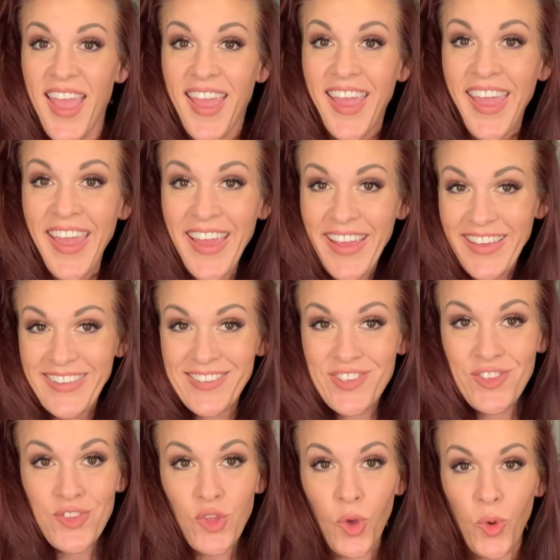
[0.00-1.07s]
Hey,
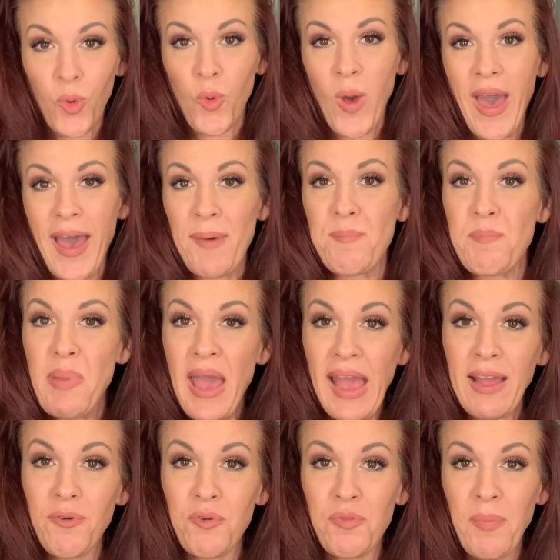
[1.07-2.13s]
so I'm
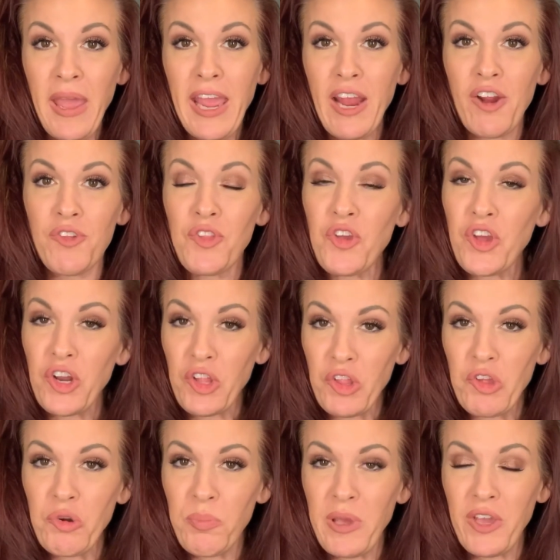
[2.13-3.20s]
back with my hair looking a
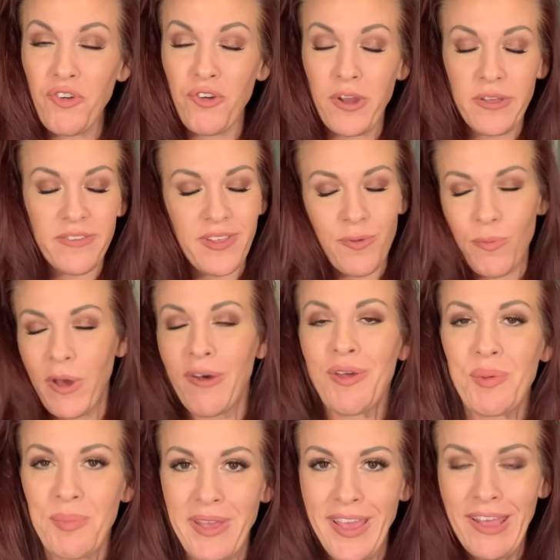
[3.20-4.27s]
little bit crazy.
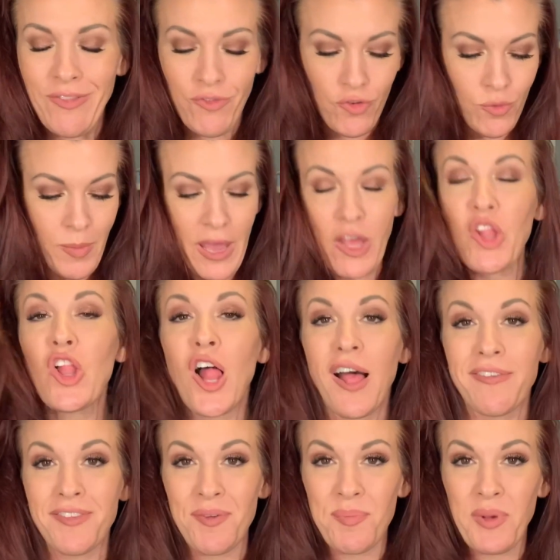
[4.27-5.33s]
Welcome again to my
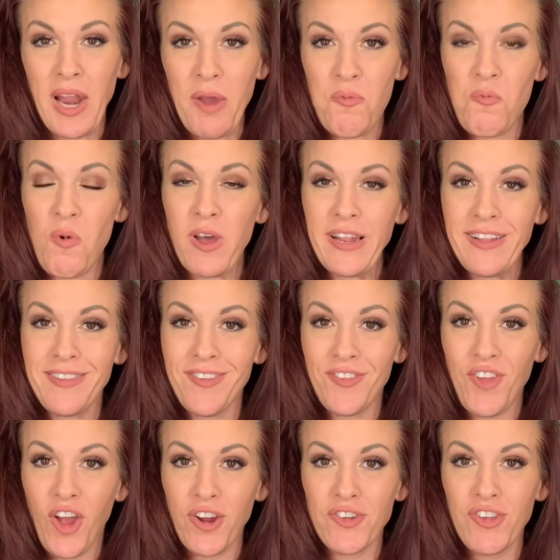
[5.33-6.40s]
closet, but I wanted to
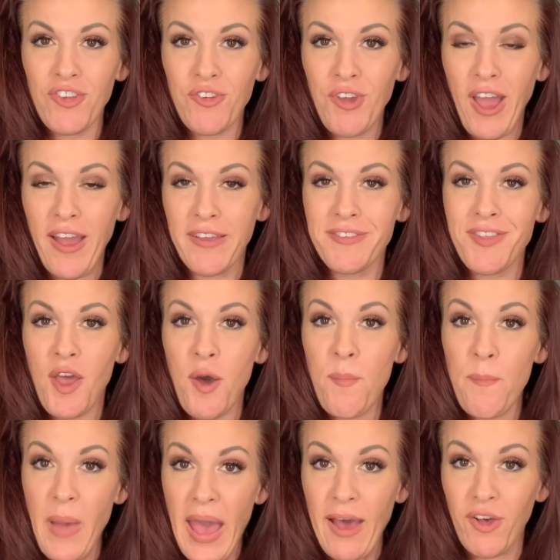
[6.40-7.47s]
talk to you guys
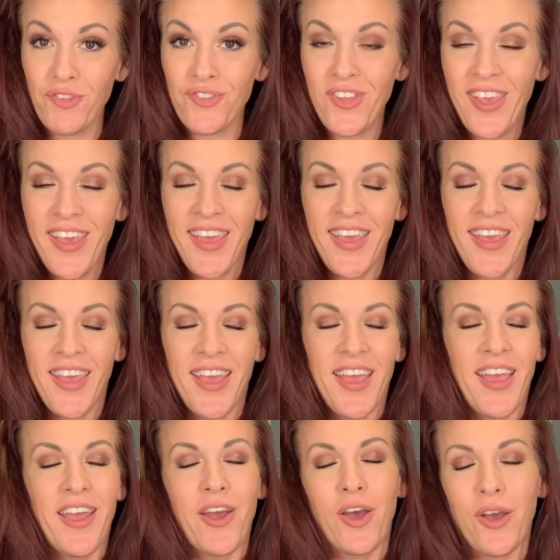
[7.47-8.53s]
about,
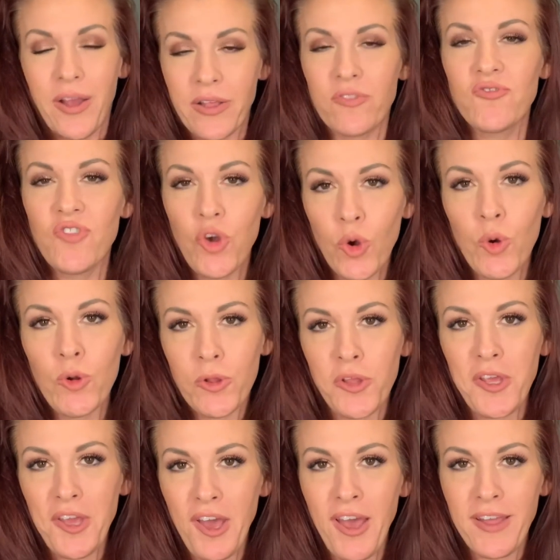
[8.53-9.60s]
I totally
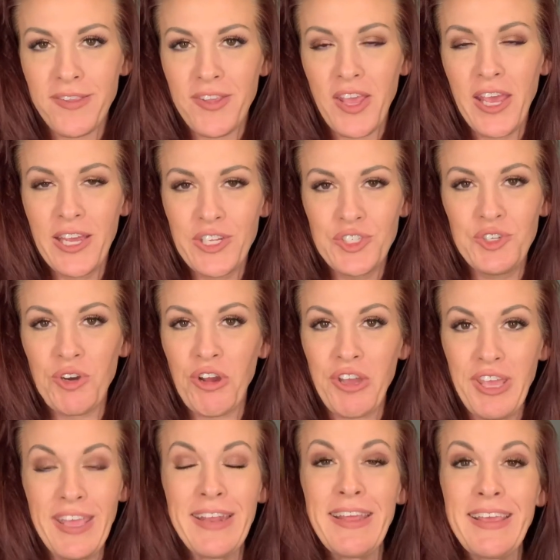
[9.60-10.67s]
got drug
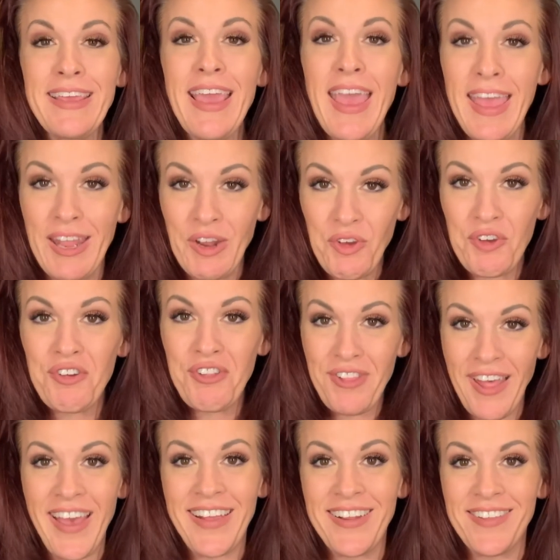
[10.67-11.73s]
in again, hook,
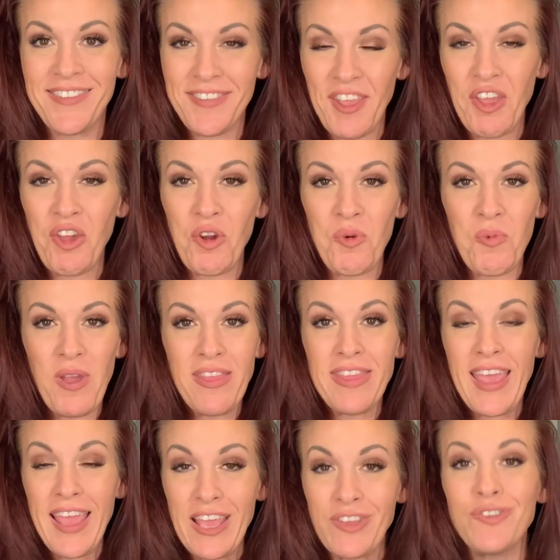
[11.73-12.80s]
line, and sinker with
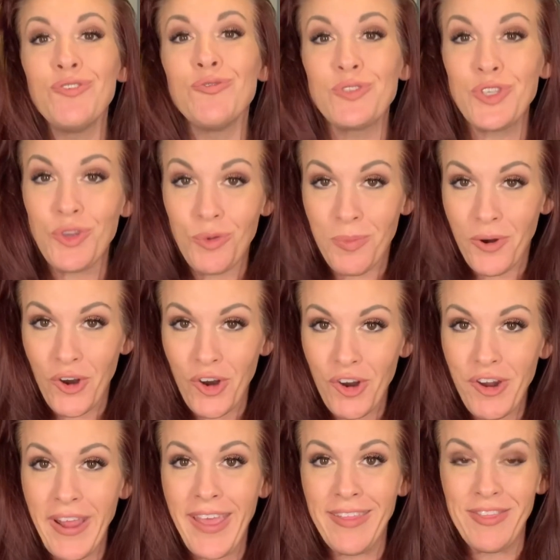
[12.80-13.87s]
a YouTuber
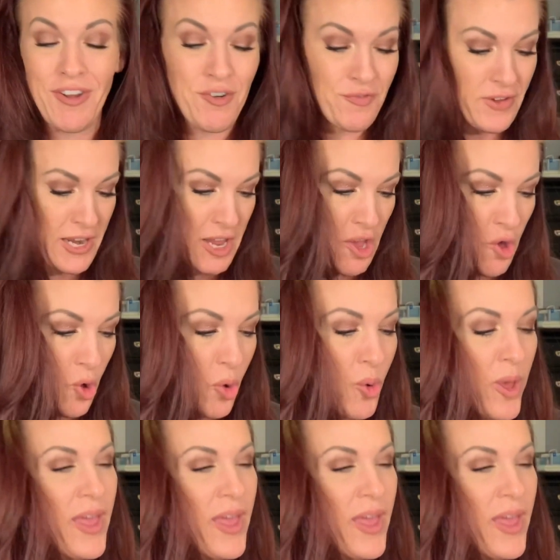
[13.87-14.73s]
and their video,